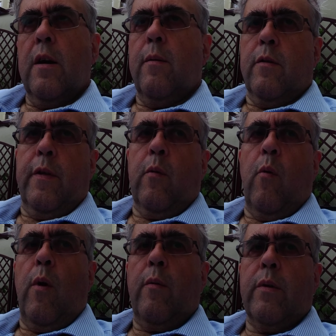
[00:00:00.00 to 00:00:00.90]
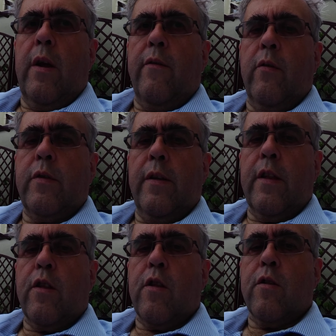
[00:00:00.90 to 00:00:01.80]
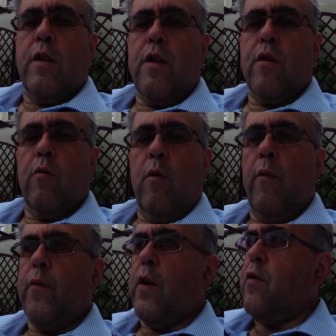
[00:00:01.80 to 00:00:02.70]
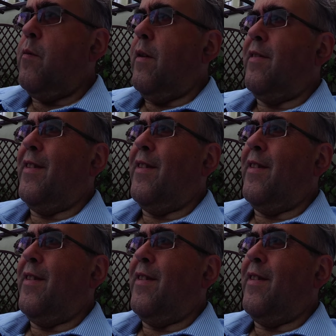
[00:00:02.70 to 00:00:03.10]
And you think, well, why would I ever have done this? This is all obvious.